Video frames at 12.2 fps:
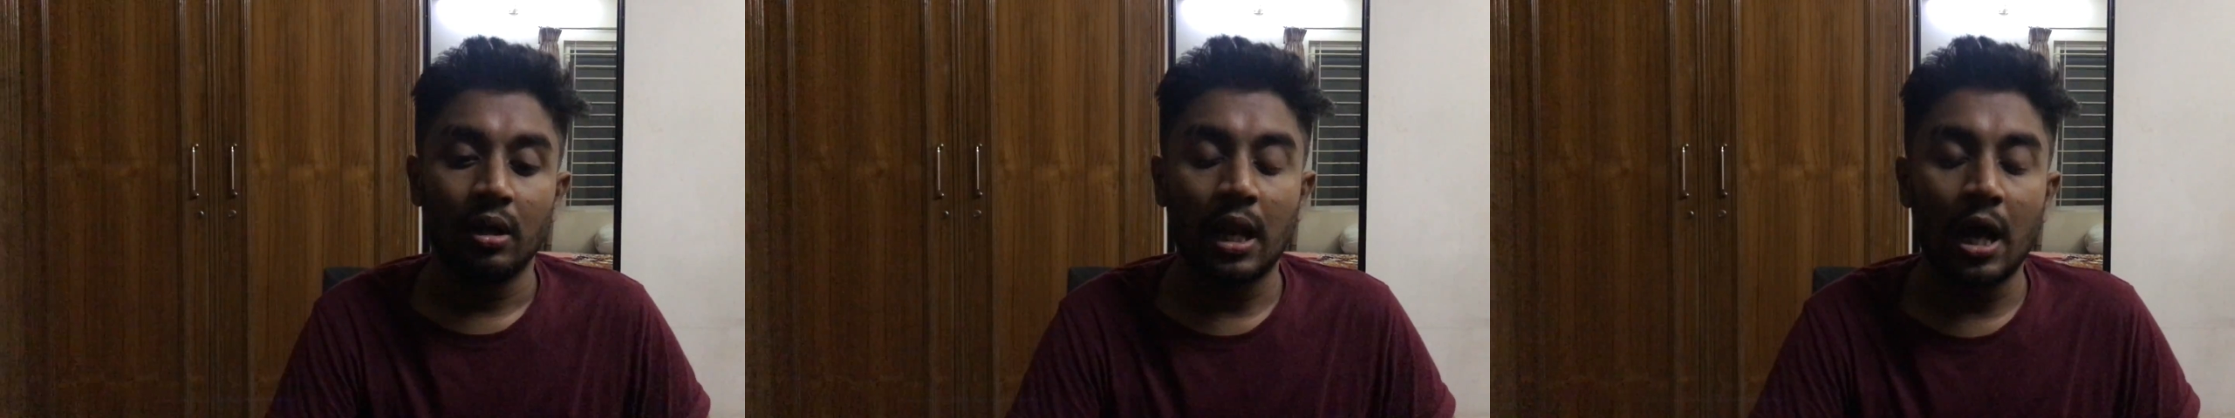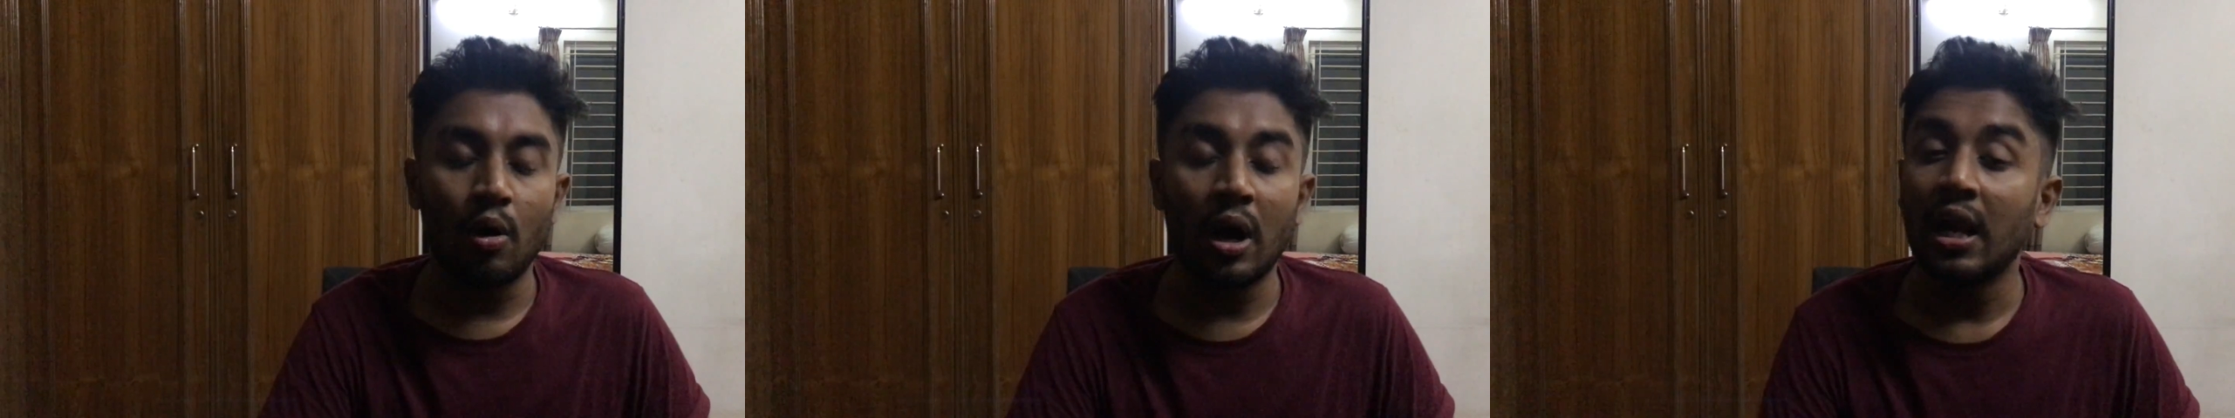
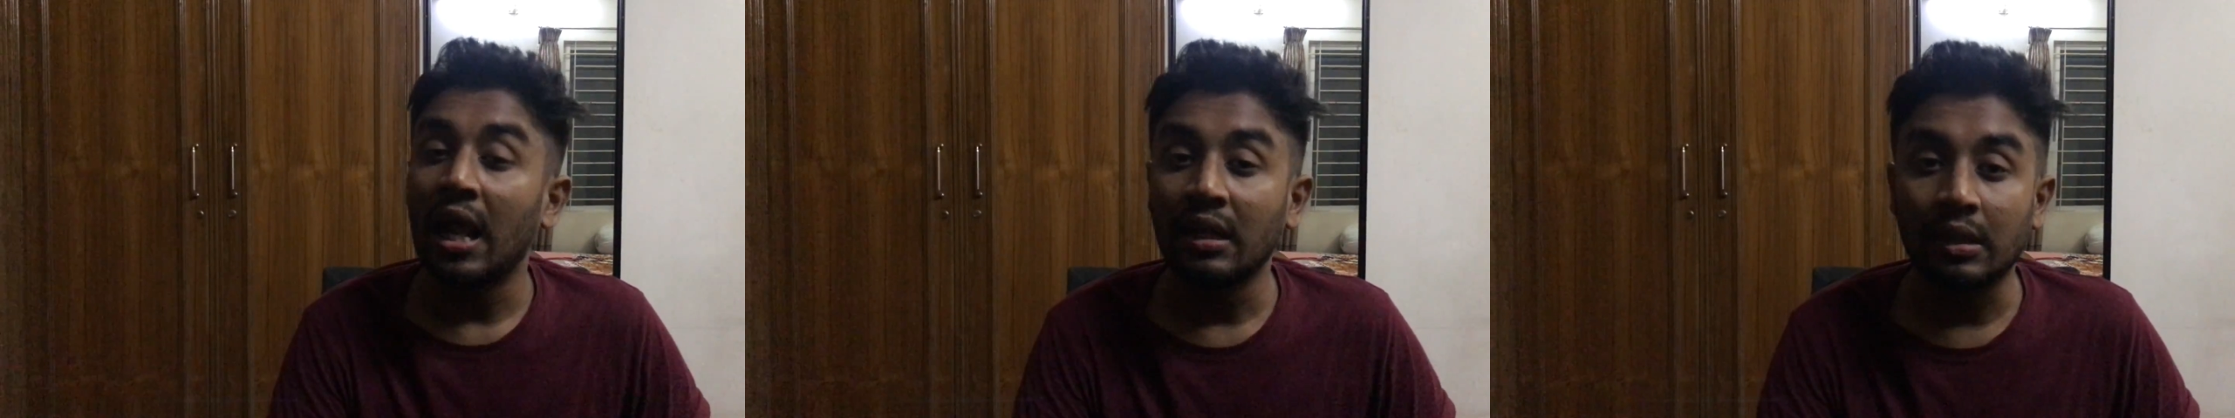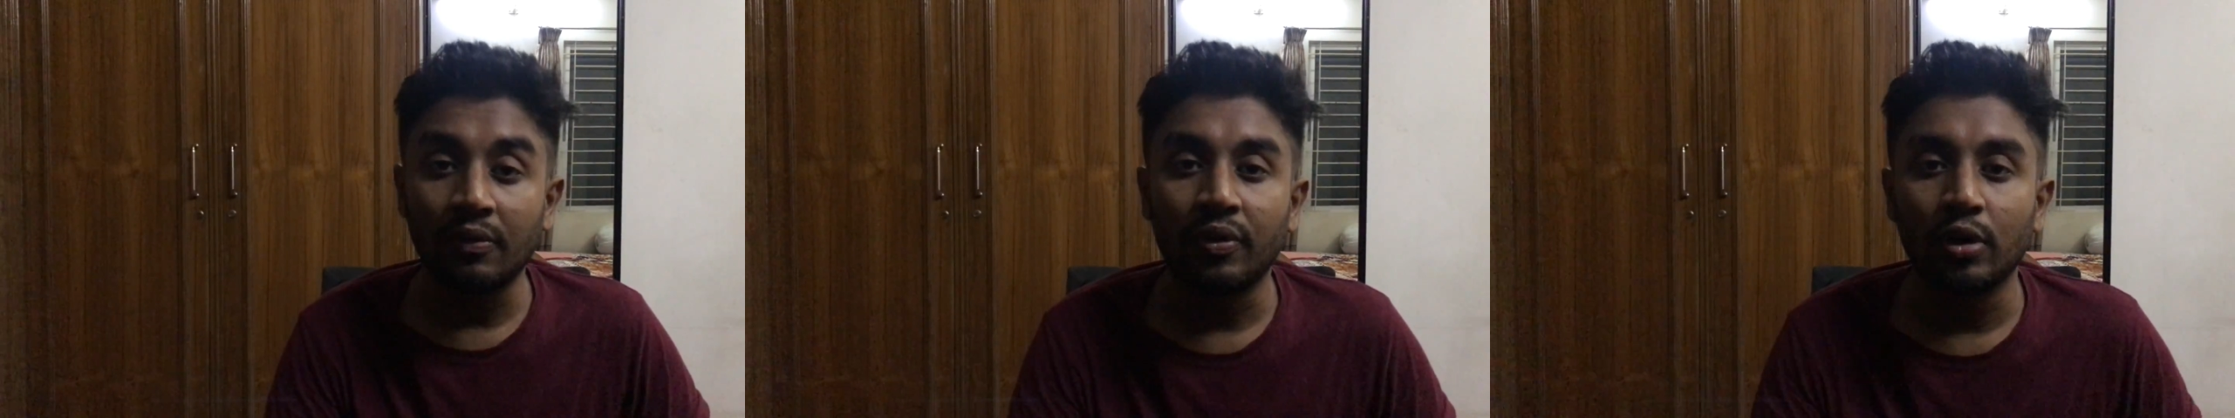Now I like
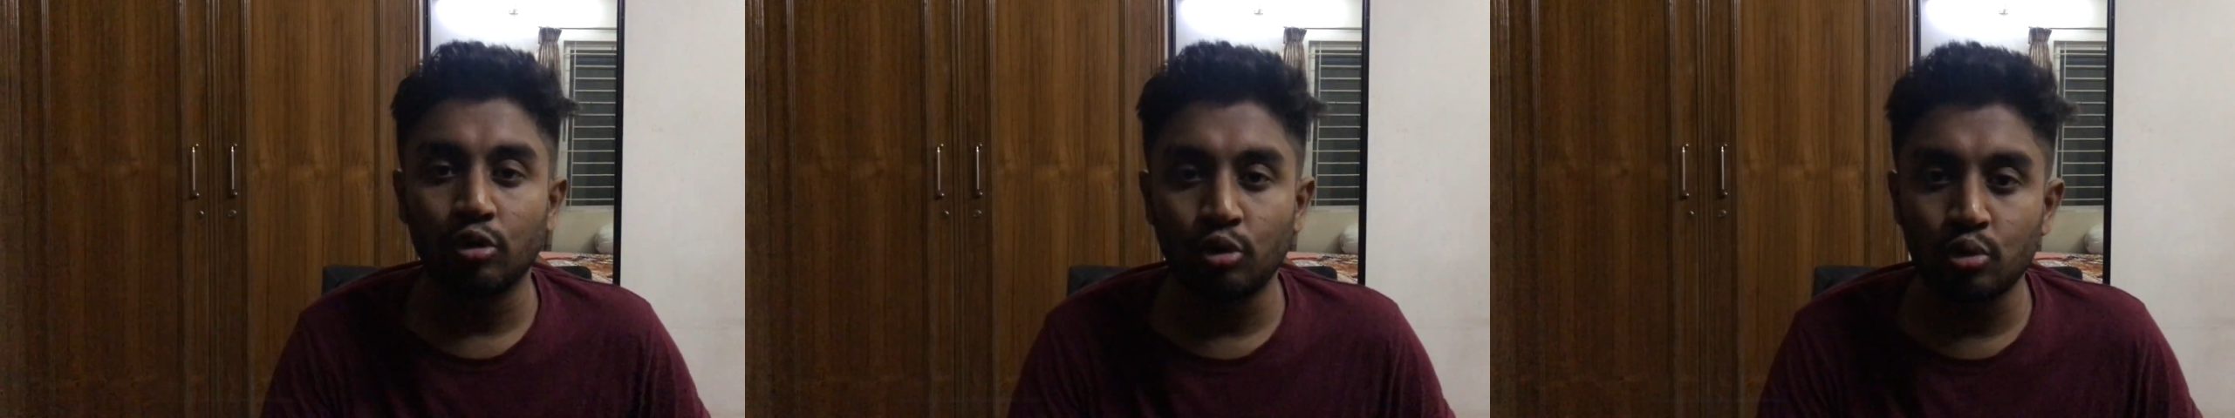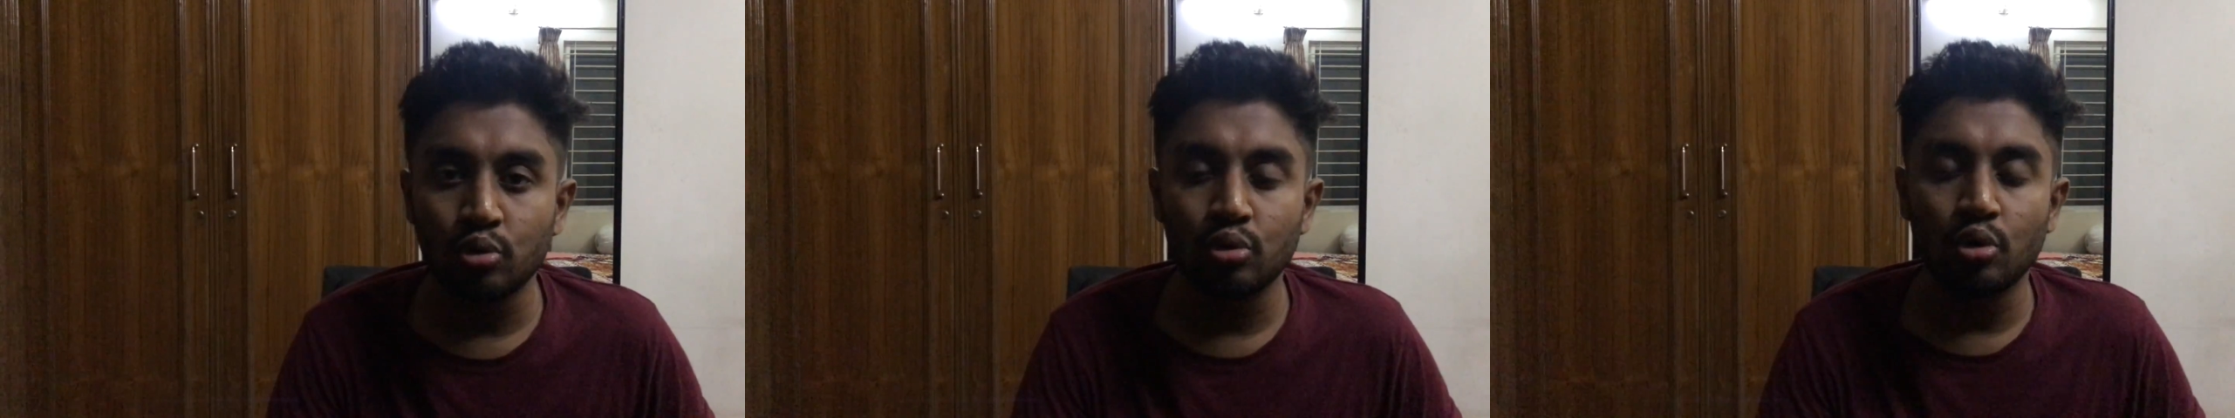the first
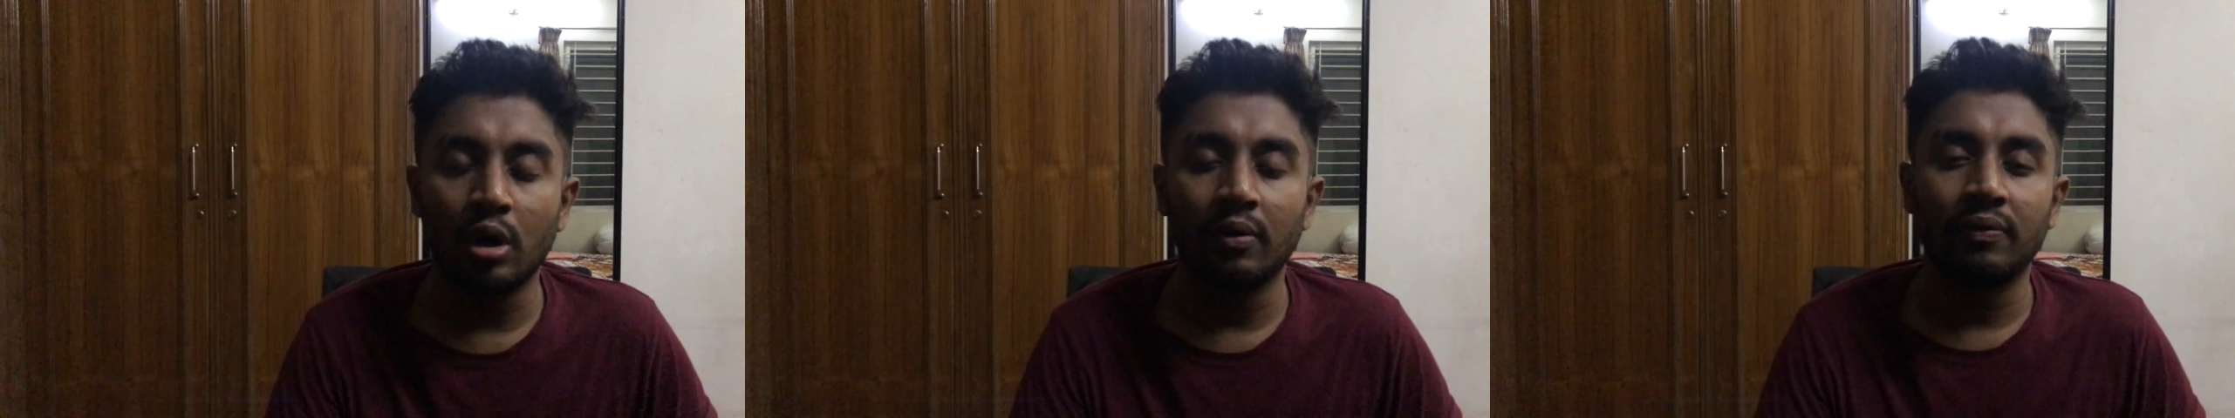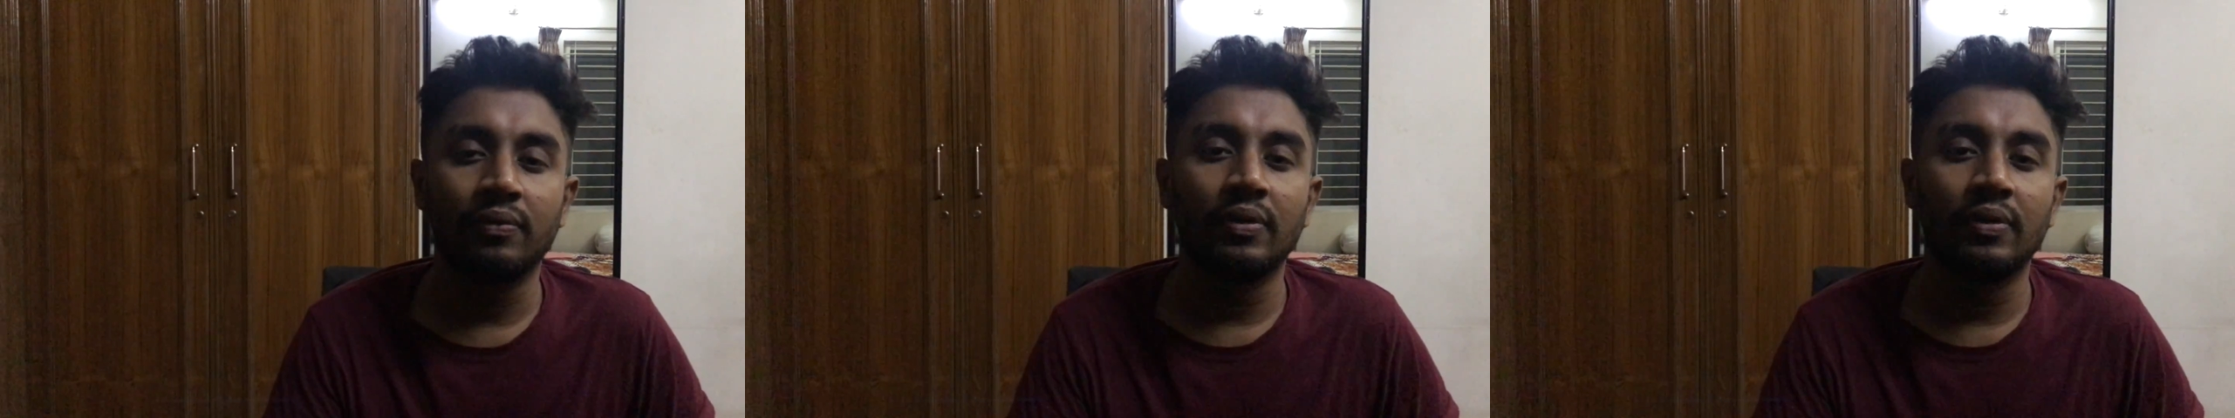two of